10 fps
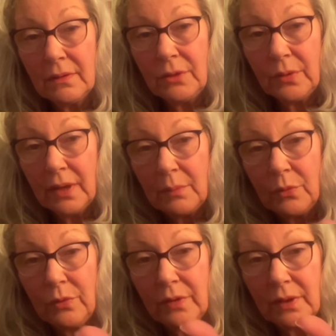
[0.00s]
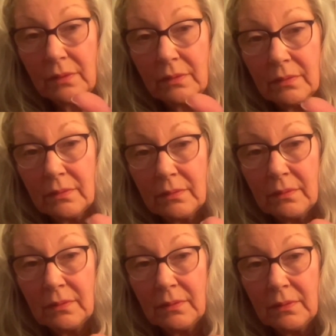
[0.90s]
You can move it
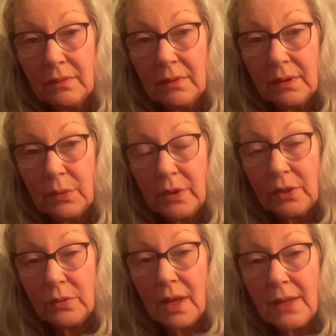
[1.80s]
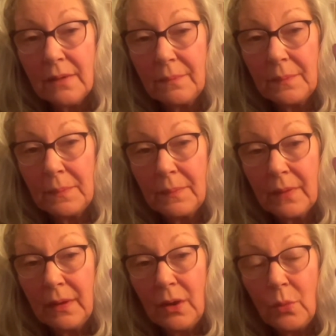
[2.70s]
any way you like.
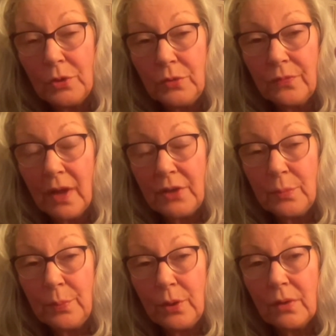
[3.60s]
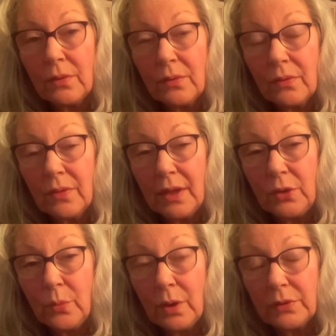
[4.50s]
When you find a book that
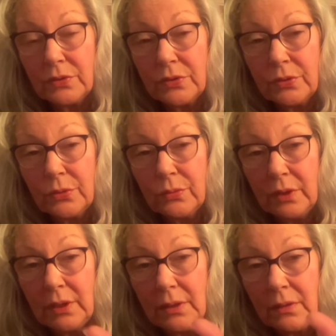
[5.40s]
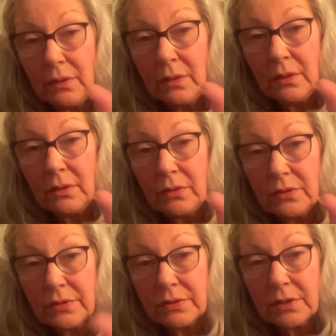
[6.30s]
you want to read, you
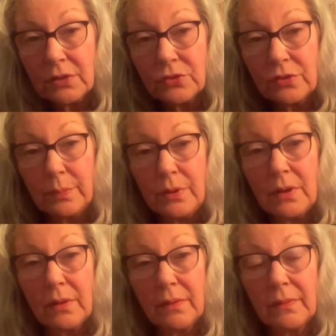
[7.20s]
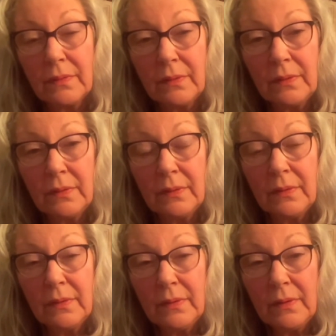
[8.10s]
just touch the book
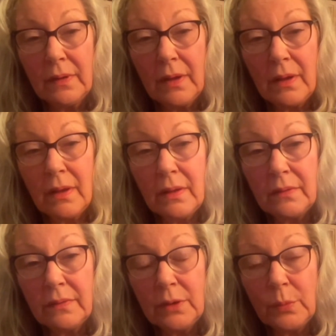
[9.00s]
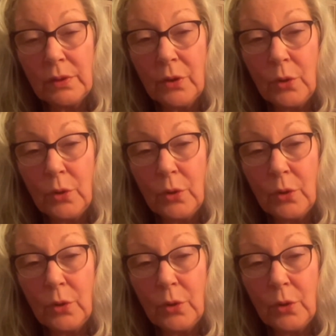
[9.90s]
and it will